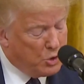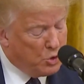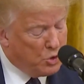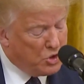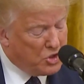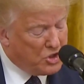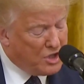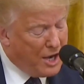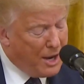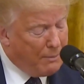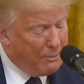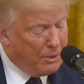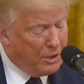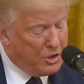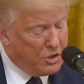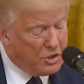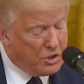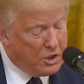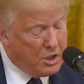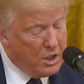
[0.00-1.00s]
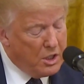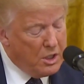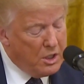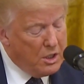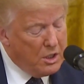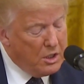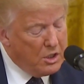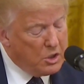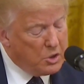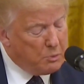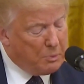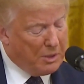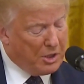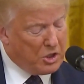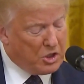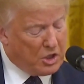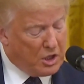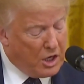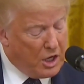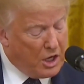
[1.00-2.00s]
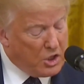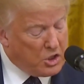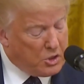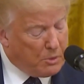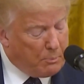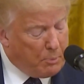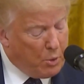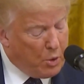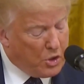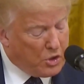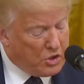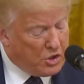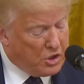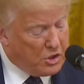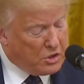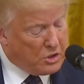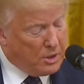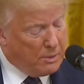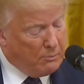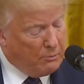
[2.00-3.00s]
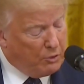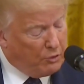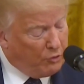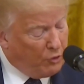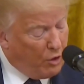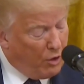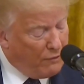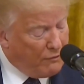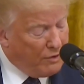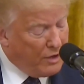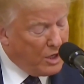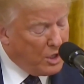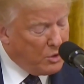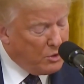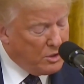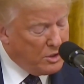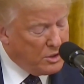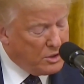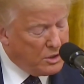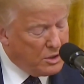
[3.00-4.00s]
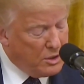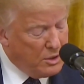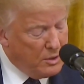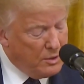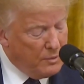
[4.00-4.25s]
to establish specialized support systems for our veterans.